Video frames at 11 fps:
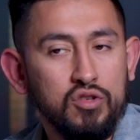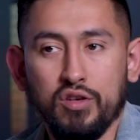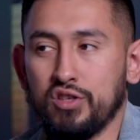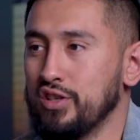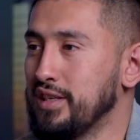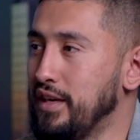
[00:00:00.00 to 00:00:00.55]
So
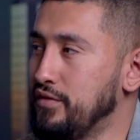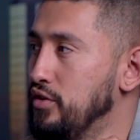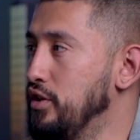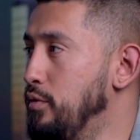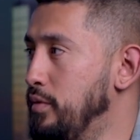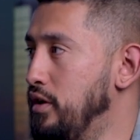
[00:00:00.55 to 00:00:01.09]
it just gives
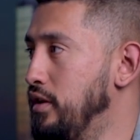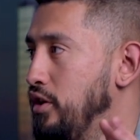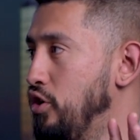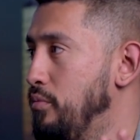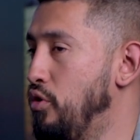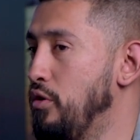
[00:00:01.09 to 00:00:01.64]
you a little
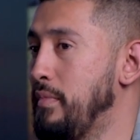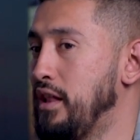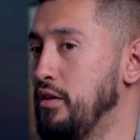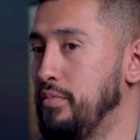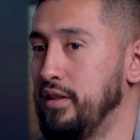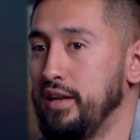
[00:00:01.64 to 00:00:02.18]
bit, more
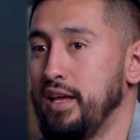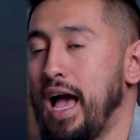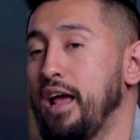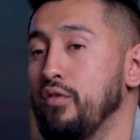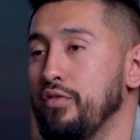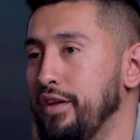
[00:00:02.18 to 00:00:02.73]
malleability.
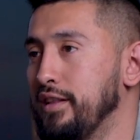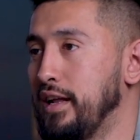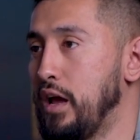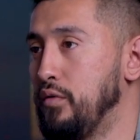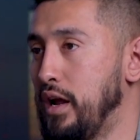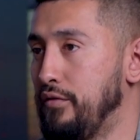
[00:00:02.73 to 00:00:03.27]
I don't think that
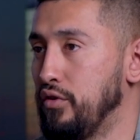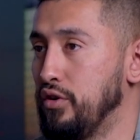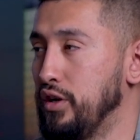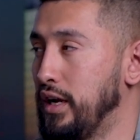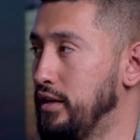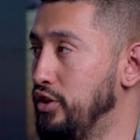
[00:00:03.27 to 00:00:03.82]
I would ever
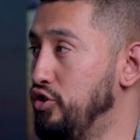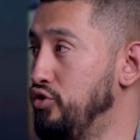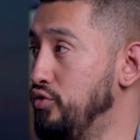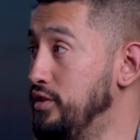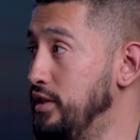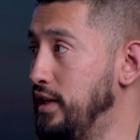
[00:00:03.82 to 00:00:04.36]

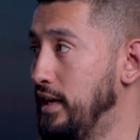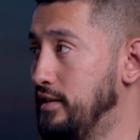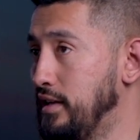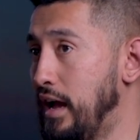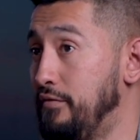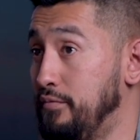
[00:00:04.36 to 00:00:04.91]
use it.
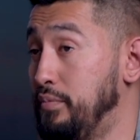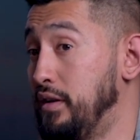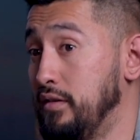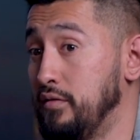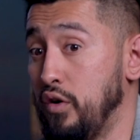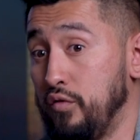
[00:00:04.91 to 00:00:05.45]
I've
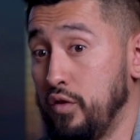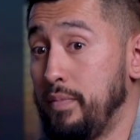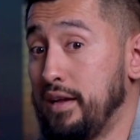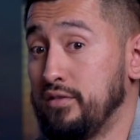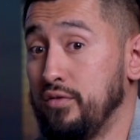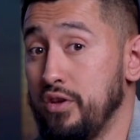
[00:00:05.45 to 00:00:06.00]
been over the
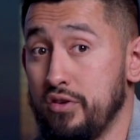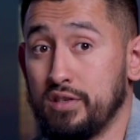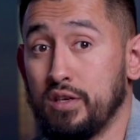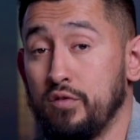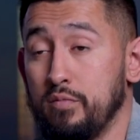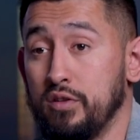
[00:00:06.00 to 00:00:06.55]
past 2 years
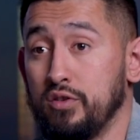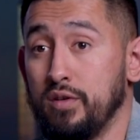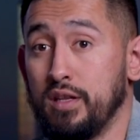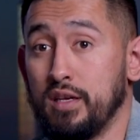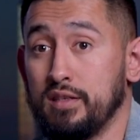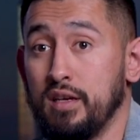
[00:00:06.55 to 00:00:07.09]
that we've been
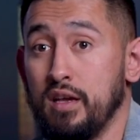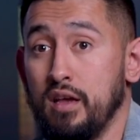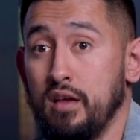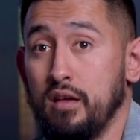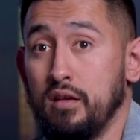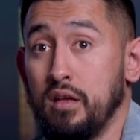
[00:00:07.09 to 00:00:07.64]
doing this.
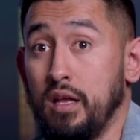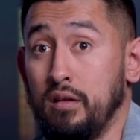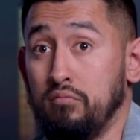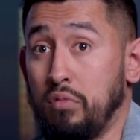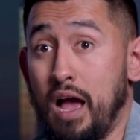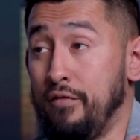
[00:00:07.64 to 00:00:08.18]

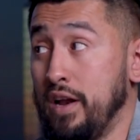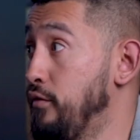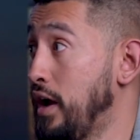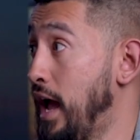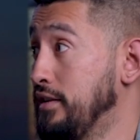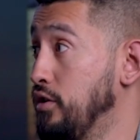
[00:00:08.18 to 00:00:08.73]
I've
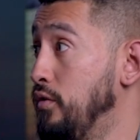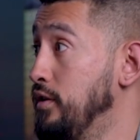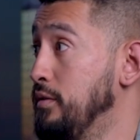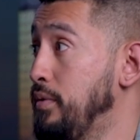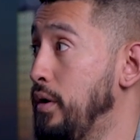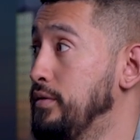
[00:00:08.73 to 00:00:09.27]
never had to go
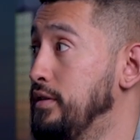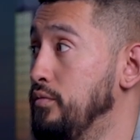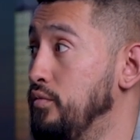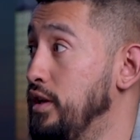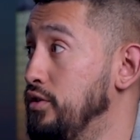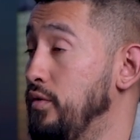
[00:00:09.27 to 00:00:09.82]
into post
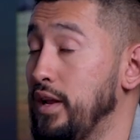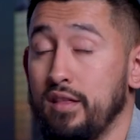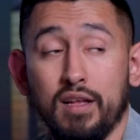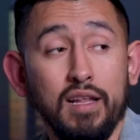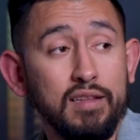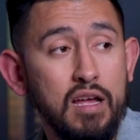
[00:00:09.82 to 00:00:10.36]
and really do
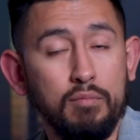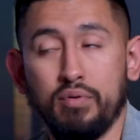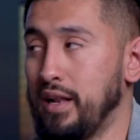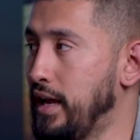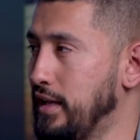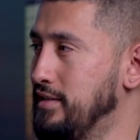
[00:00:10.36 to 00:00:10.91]
anything like that.
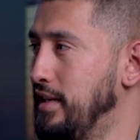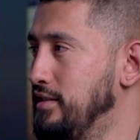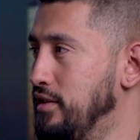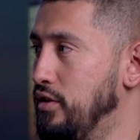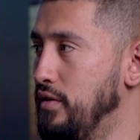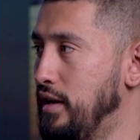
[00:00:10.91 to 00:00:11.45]
But like, it's
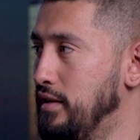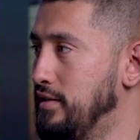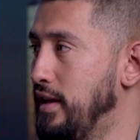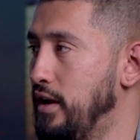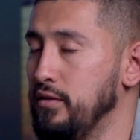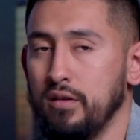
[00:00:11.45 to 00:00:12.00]
nice to know that it's
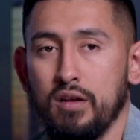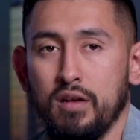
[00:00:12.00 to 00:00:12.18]
there.